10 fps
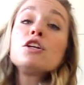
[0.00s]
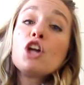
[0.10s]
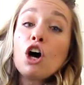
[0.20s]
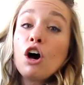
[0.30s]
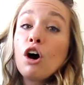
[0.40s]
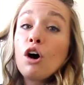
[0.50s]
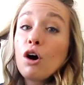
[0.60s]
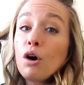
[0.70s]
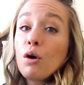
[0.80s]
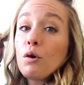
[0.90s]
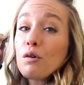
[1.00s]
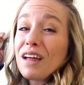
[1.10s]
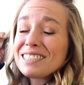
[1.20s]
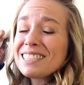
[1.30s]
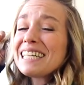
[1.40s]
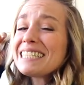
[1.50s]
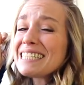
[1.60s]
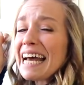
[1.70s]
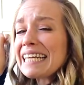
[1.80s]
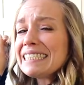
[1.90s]
No, that's not
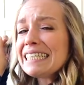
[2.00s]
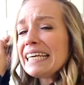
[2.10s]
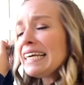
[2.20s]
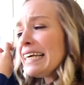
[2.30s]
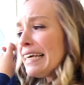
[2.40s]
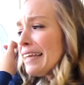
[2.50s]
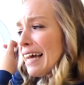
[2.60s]
sexy.